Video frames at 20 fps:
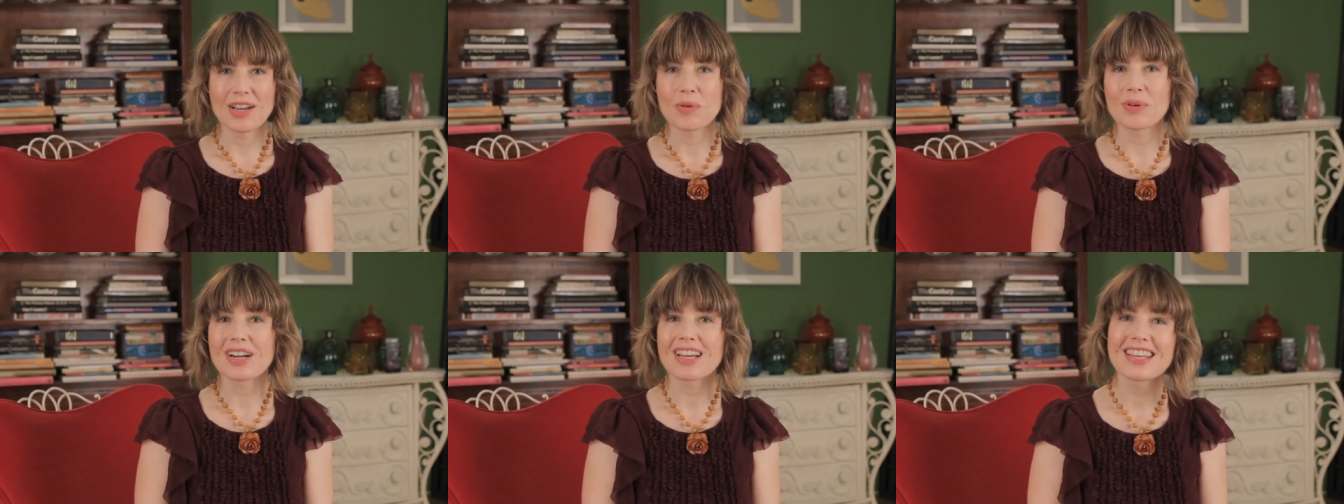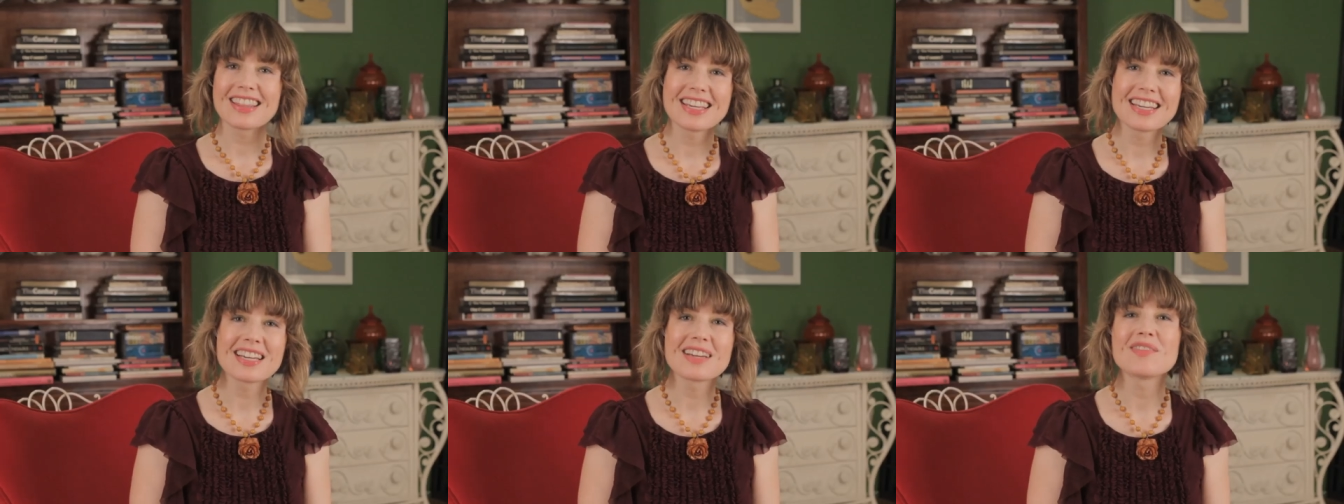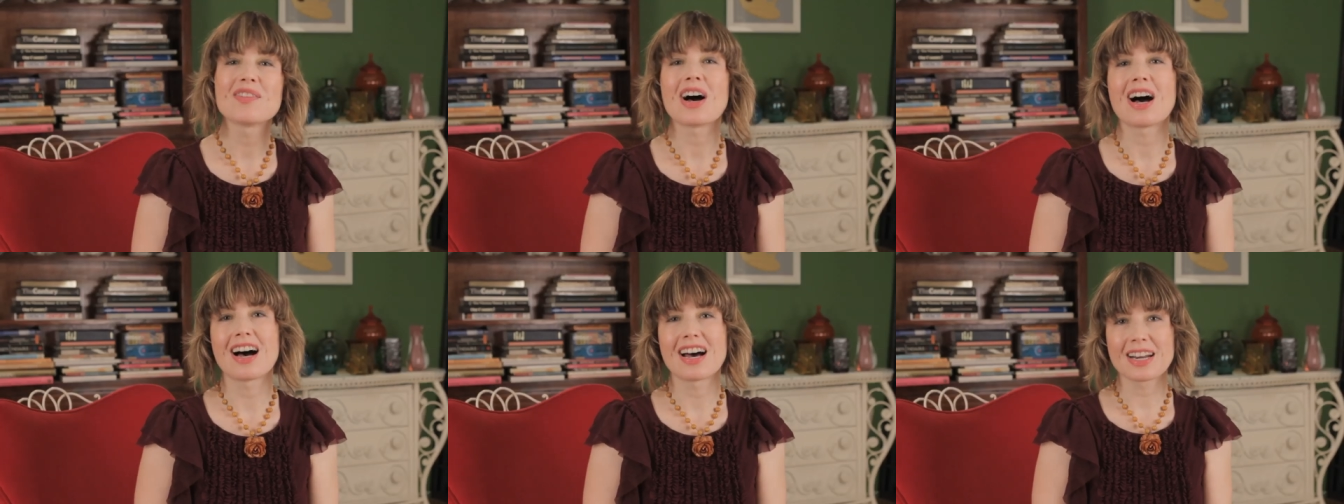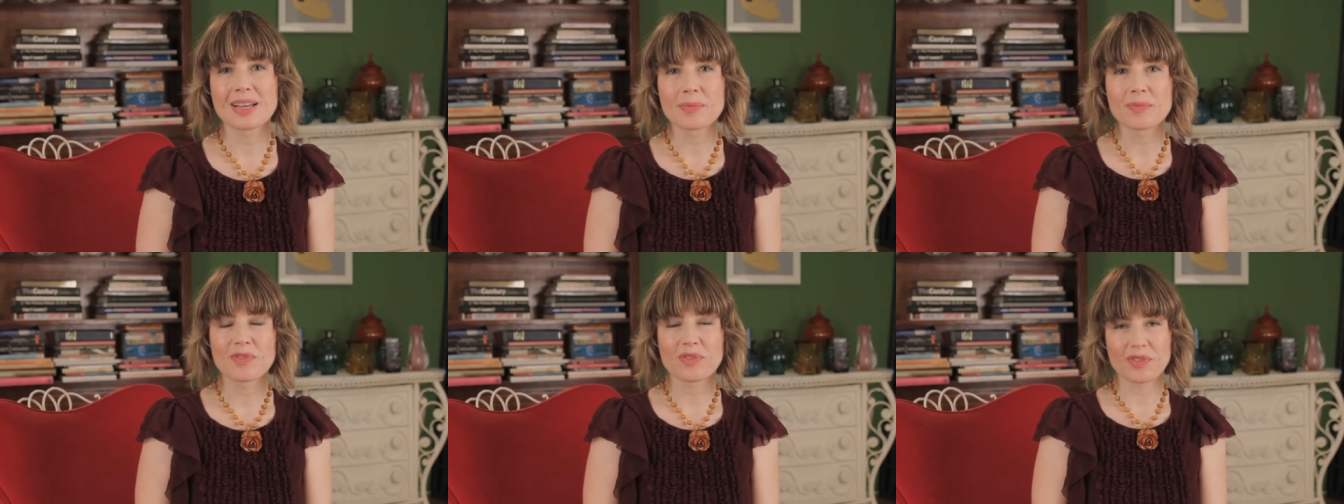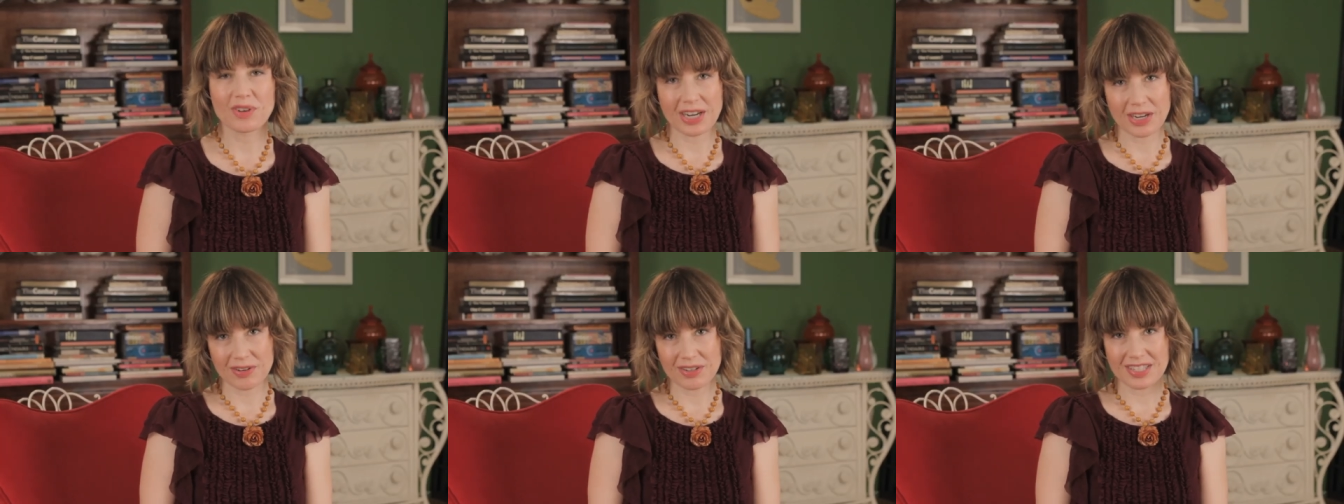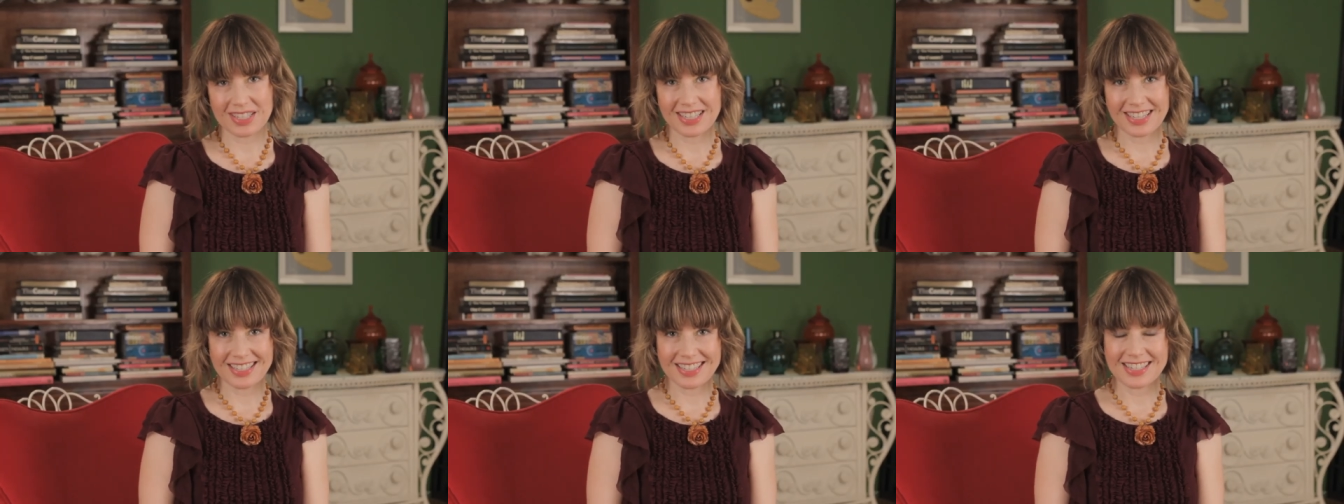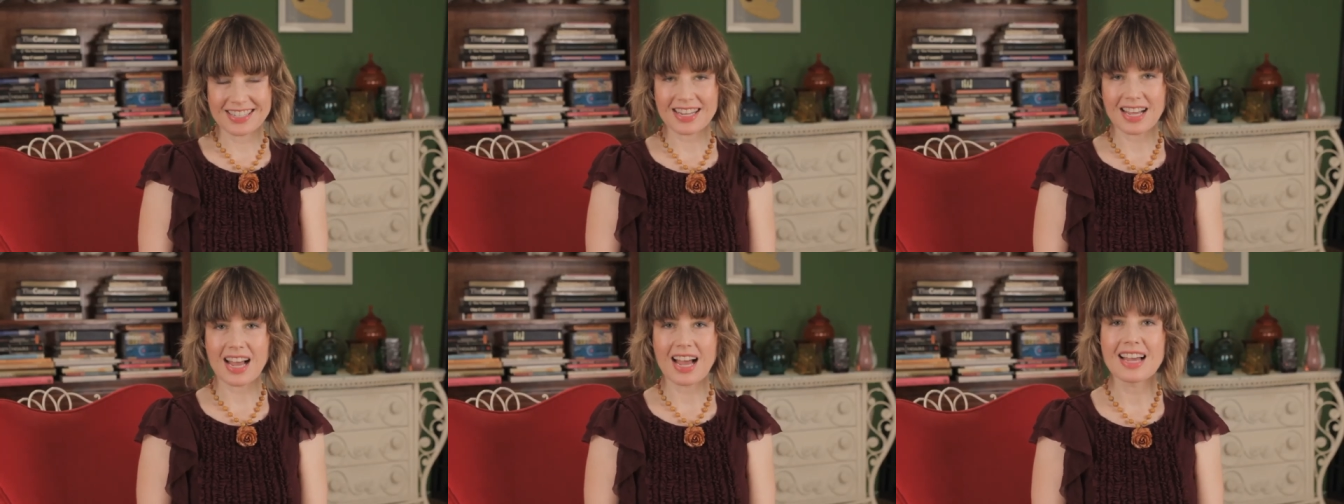When I think of autumn
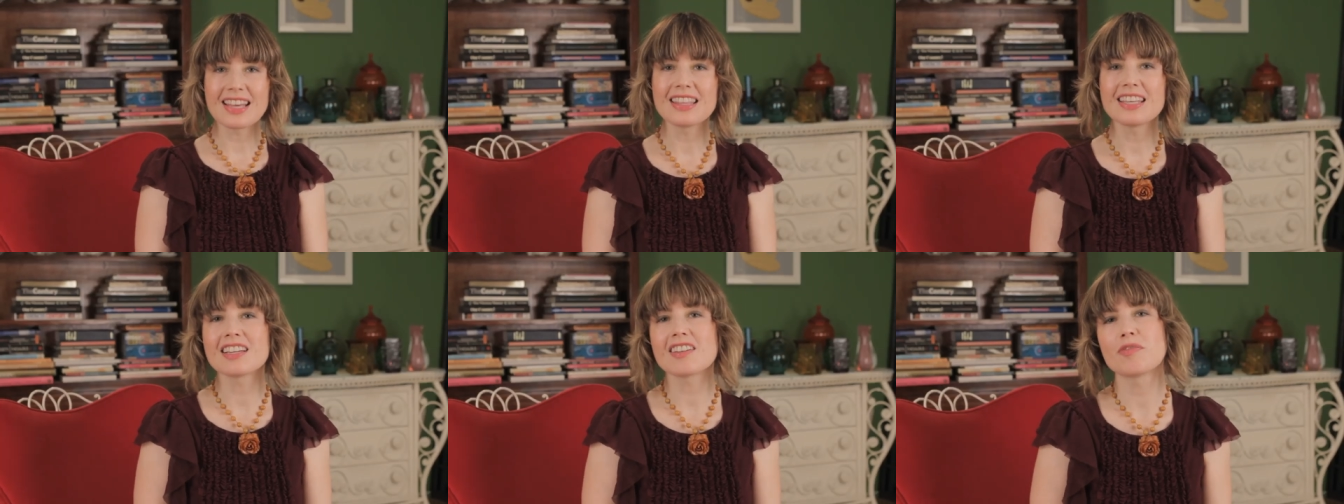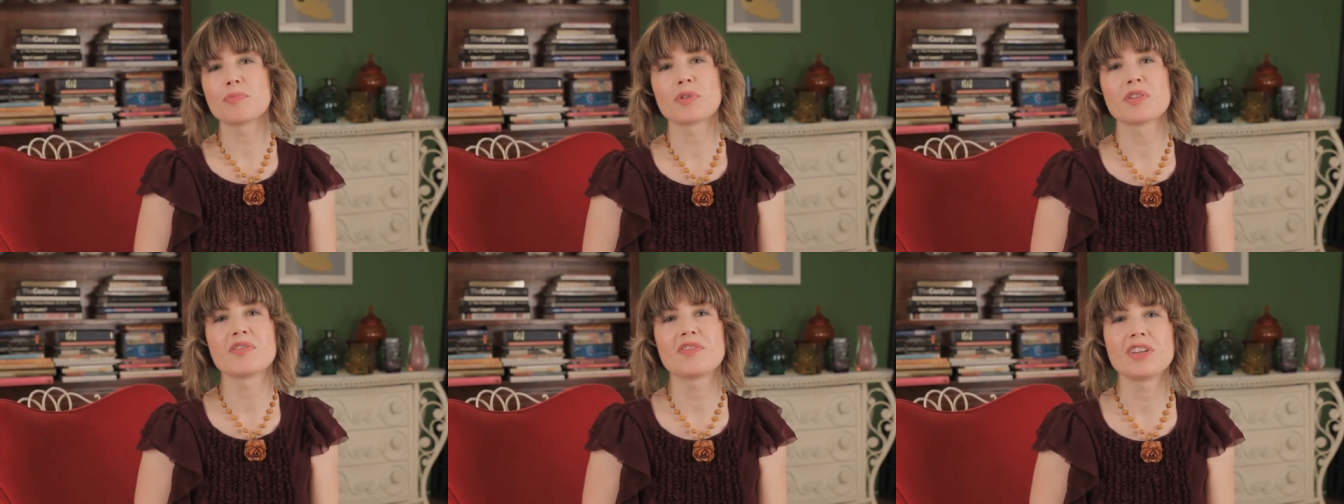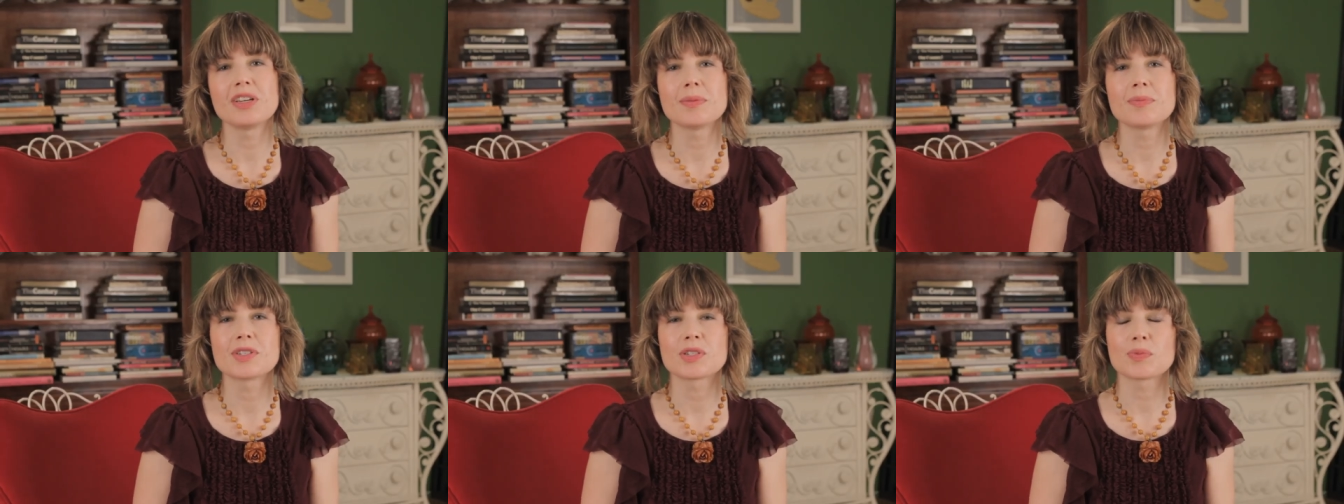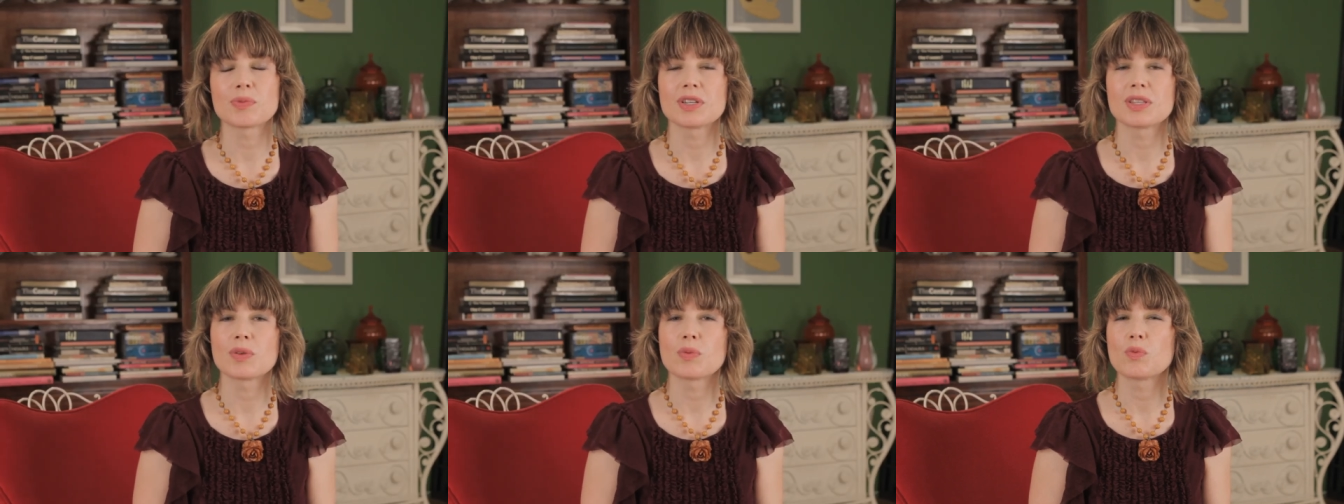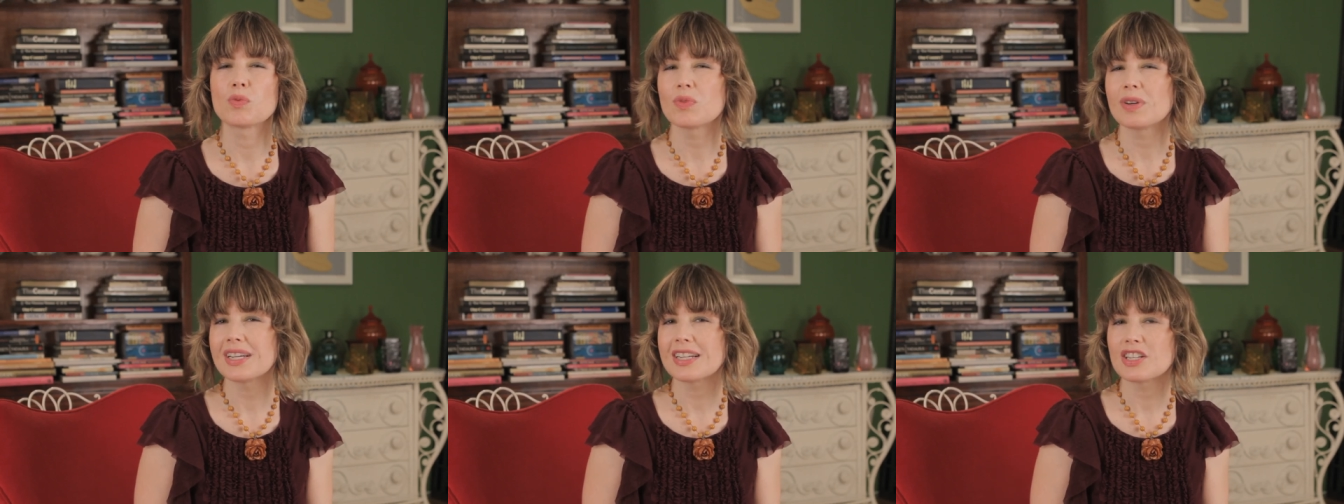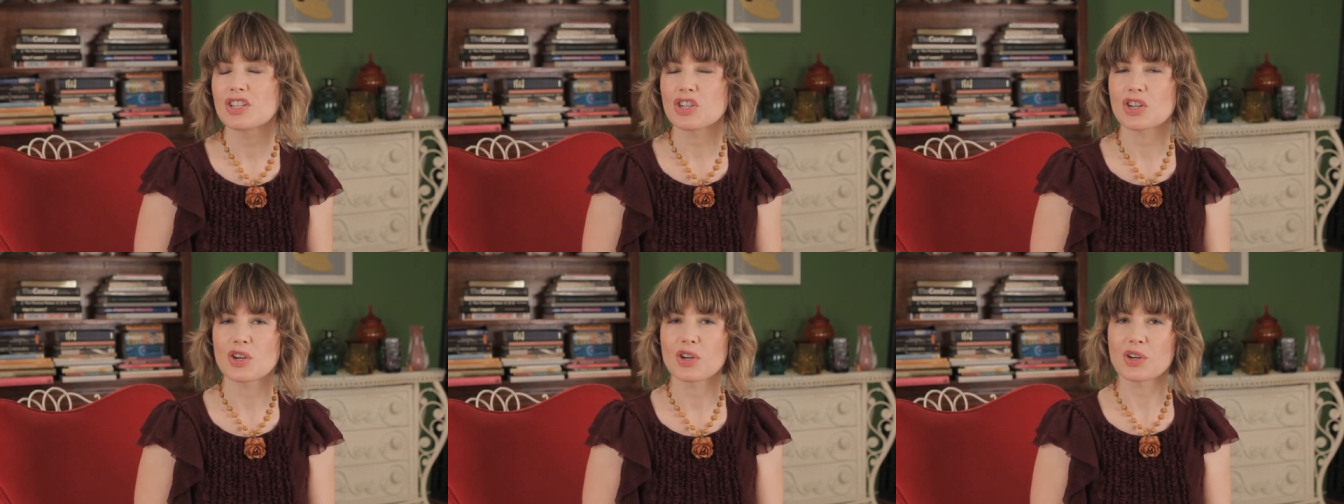fragrances, I think of perfumes with rich,